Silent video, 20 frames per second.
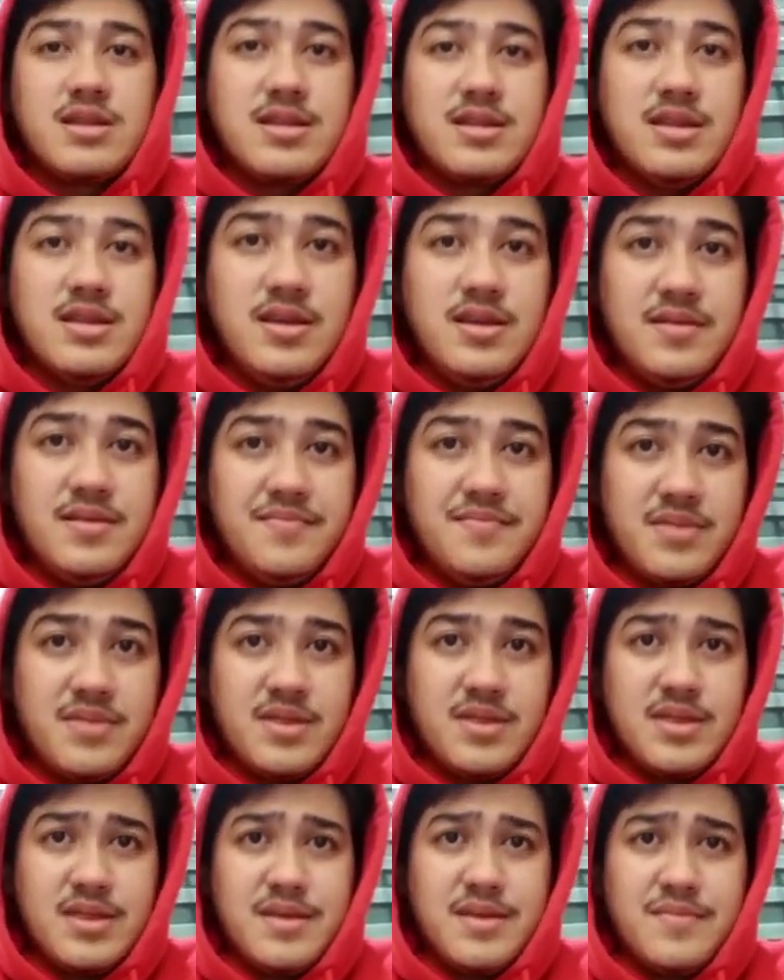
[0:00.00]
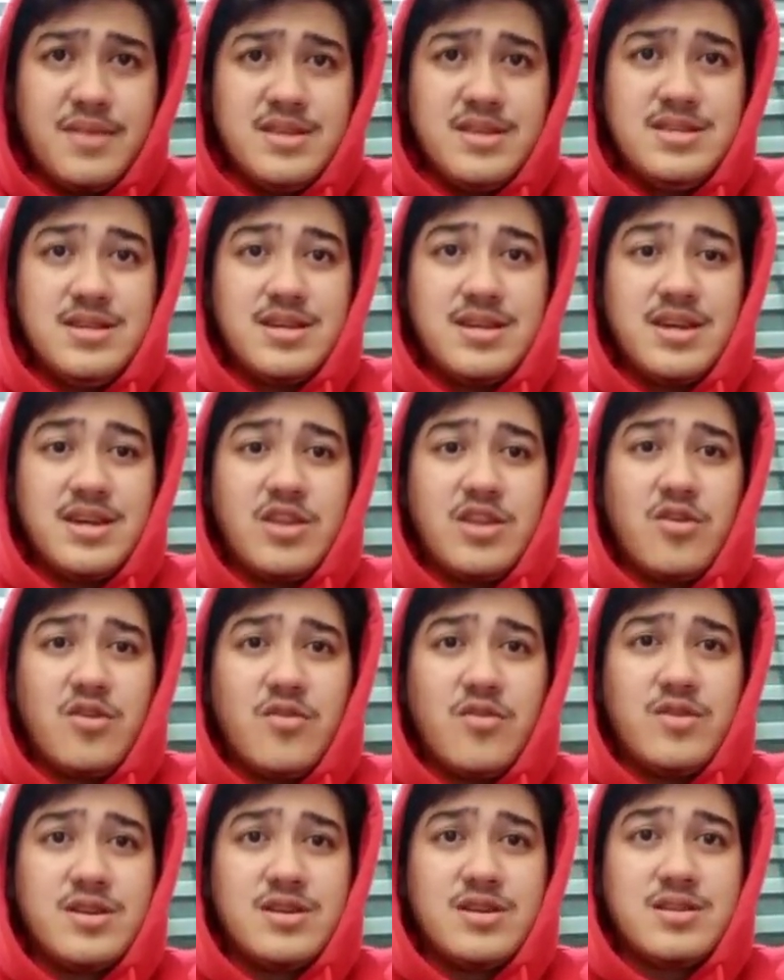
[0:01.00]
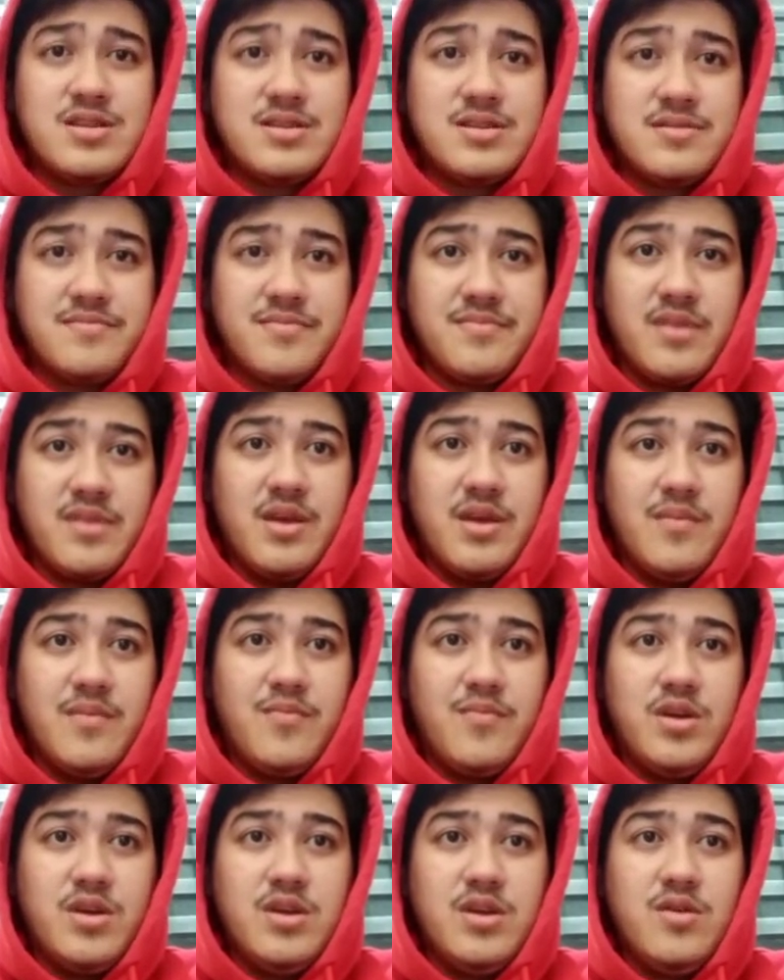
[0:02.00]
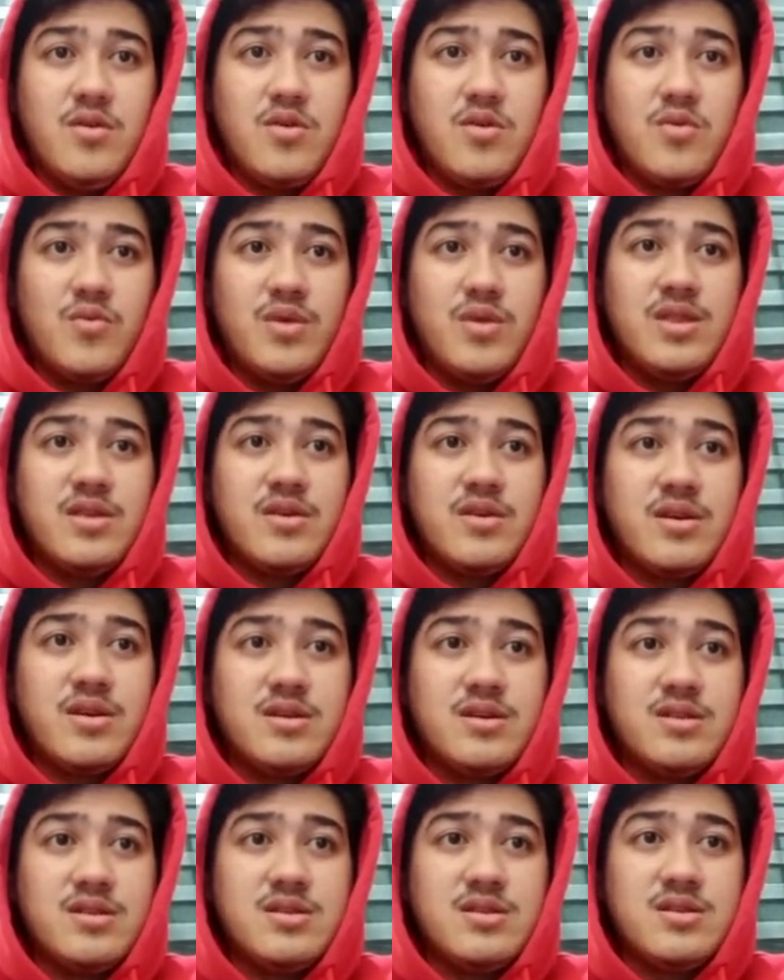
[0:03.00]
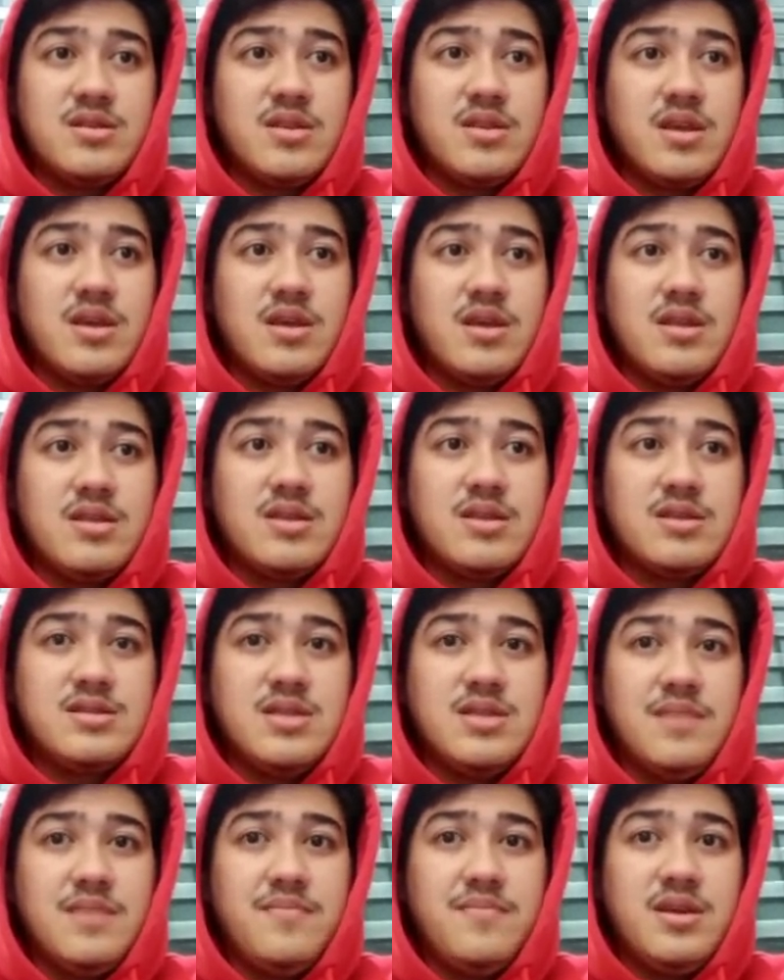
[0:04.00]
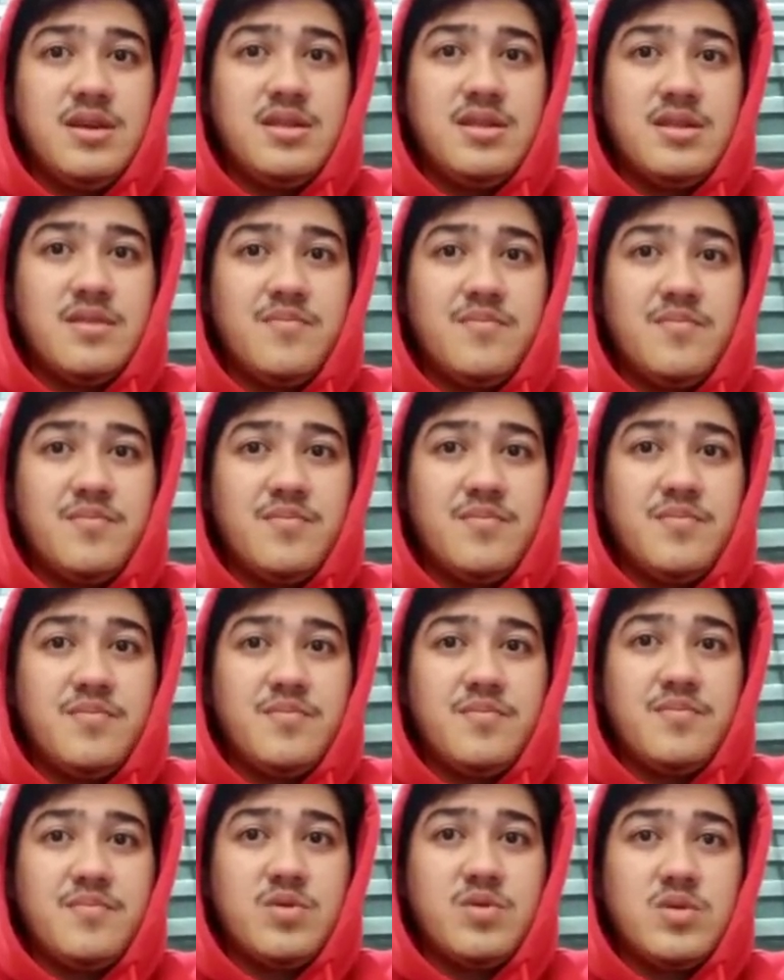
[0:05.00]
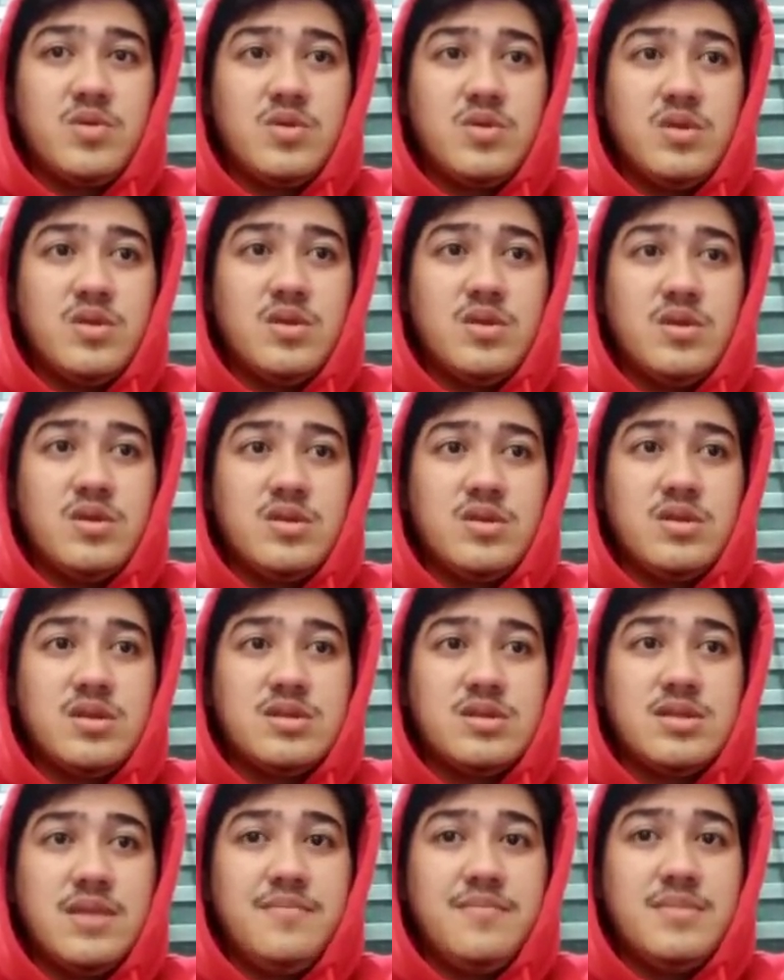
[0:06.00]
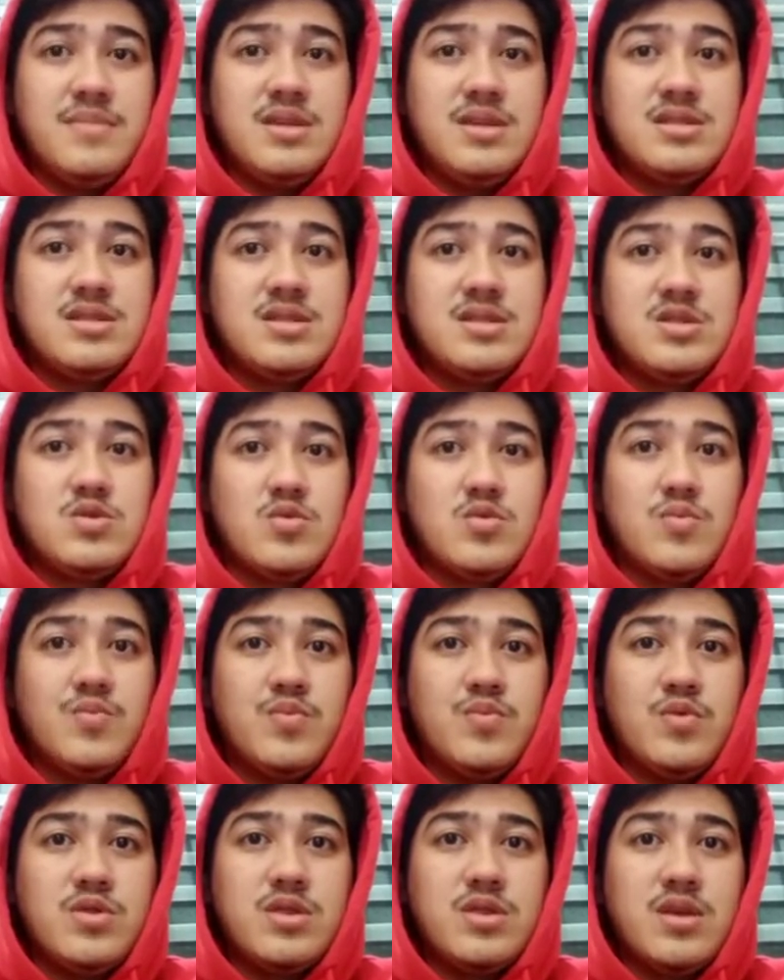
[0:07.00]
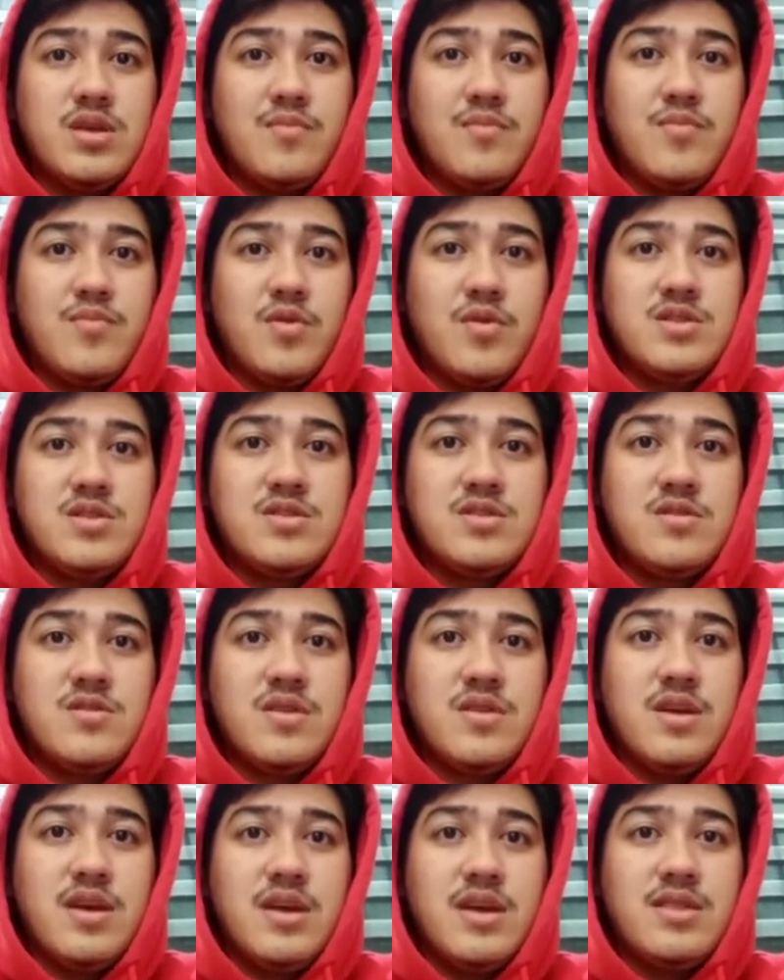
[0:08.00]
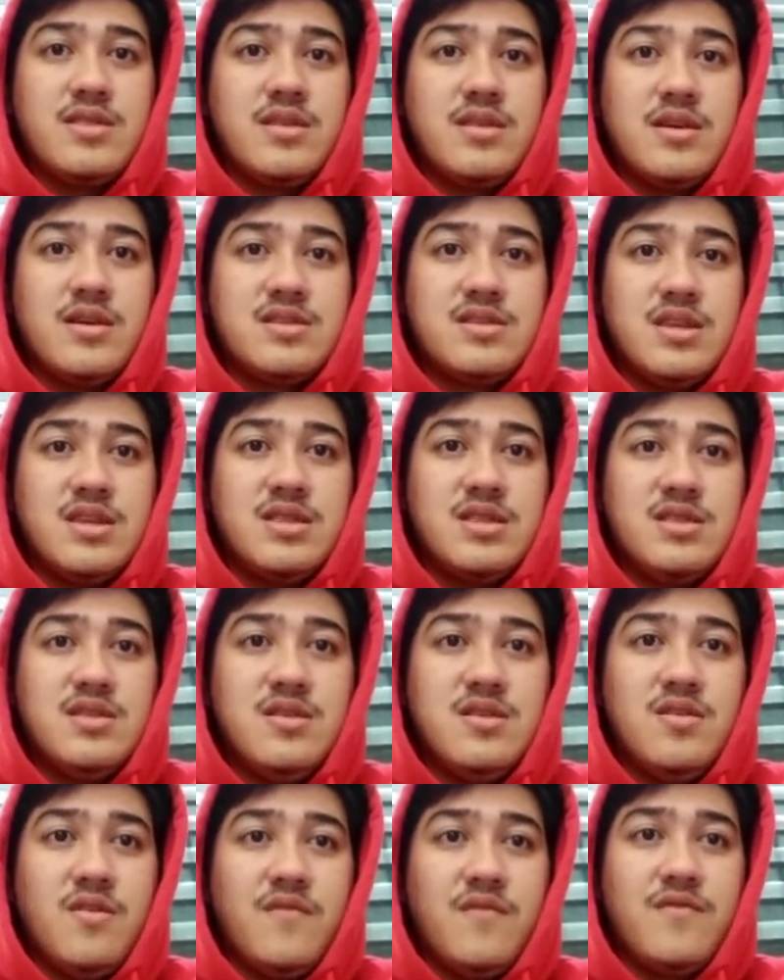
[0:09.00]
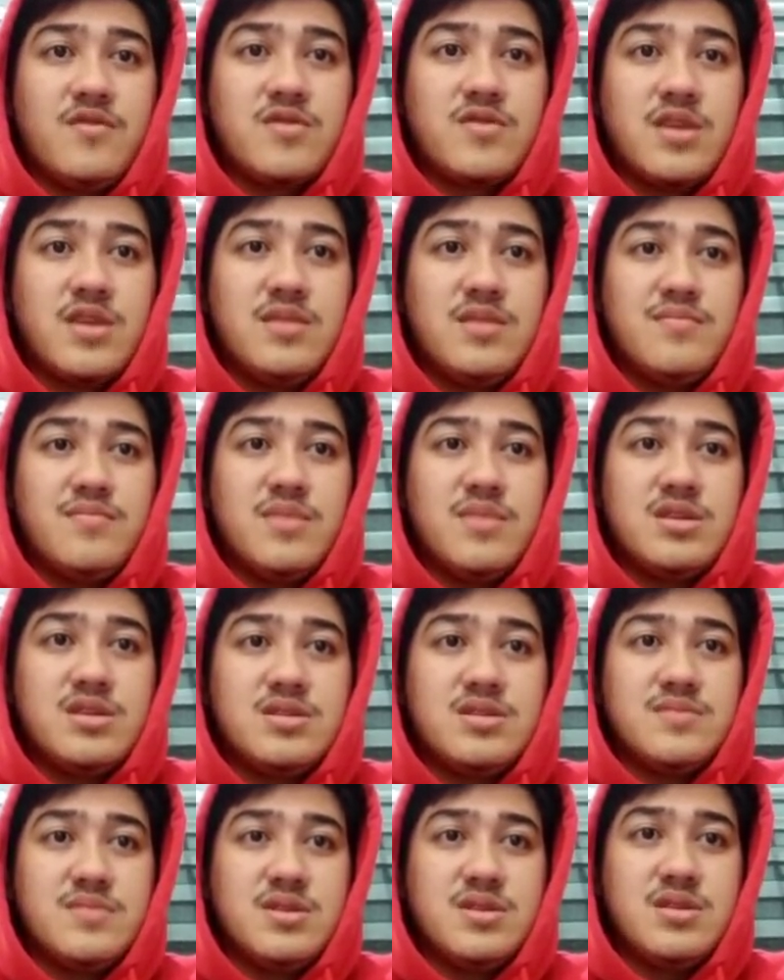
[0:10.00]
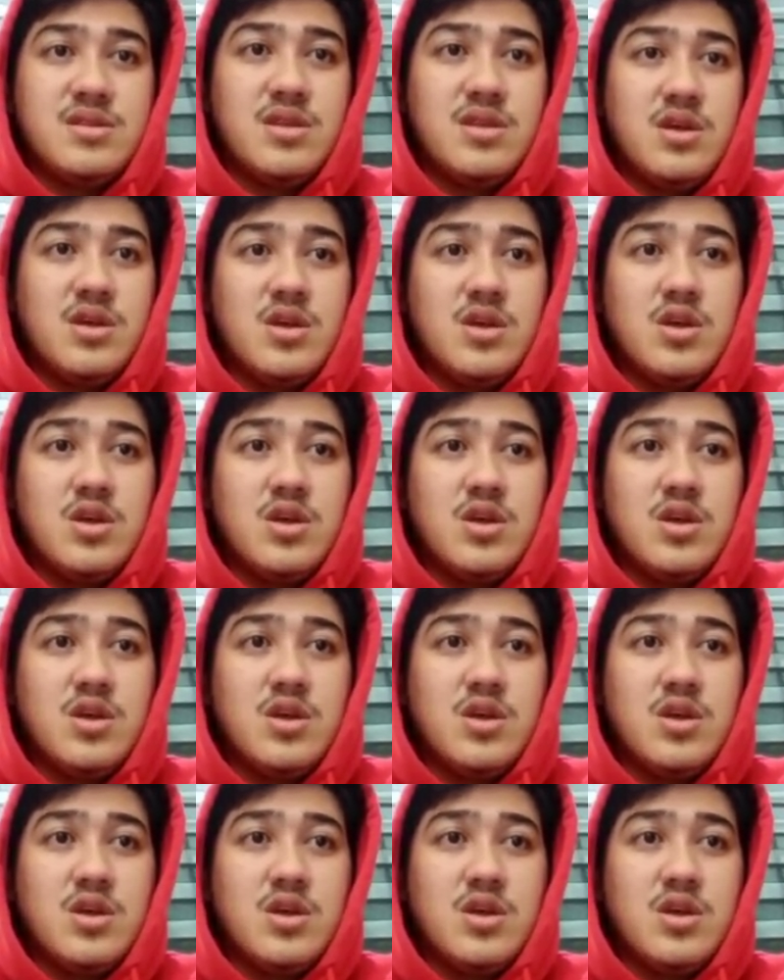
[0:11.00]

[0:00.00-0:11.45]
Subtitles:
Thirdly, the manager can honors employee or win the heart. The step in the step is to put the employees at the center of your talent management.